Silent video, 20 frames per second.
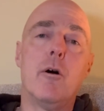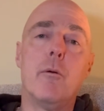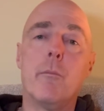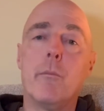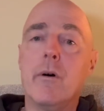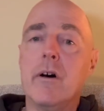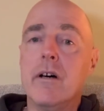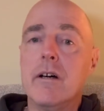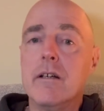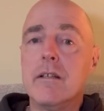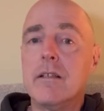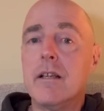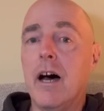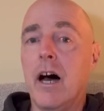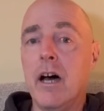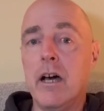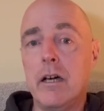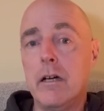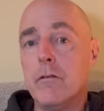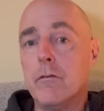but
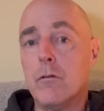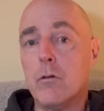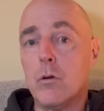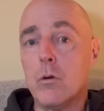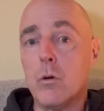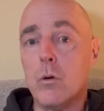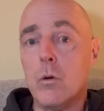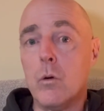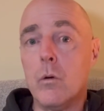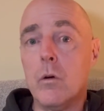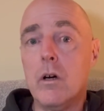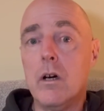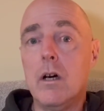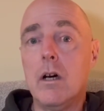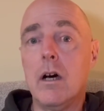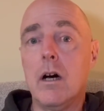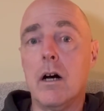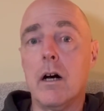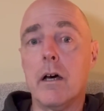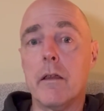overall
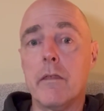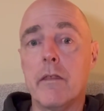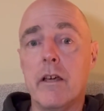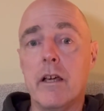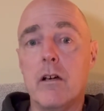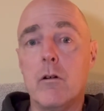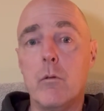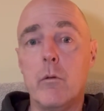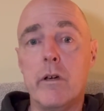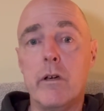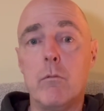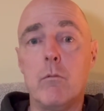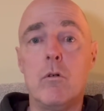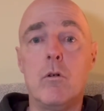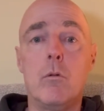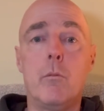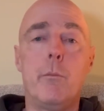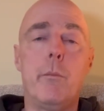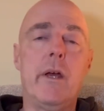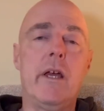I think we
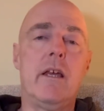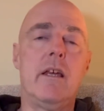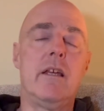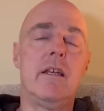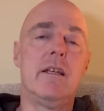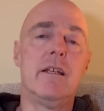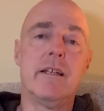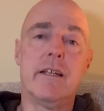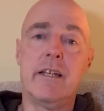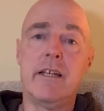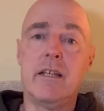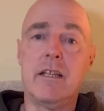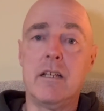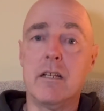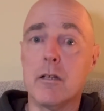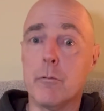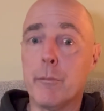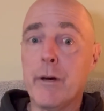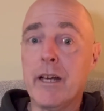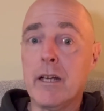will be in
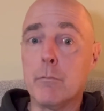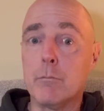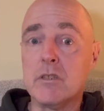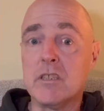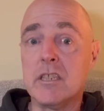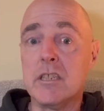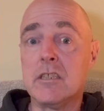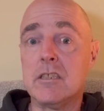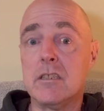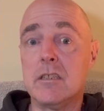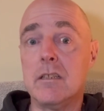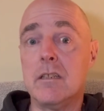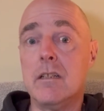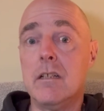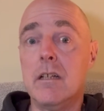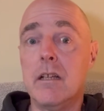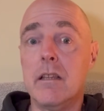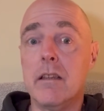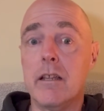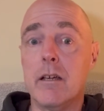a better position
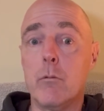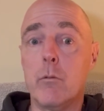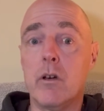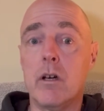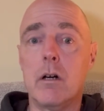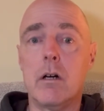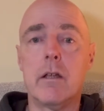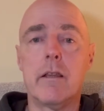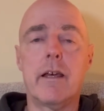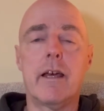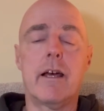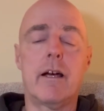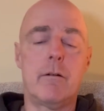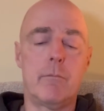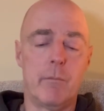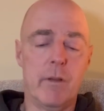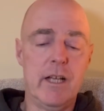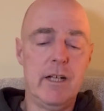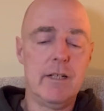than we are now.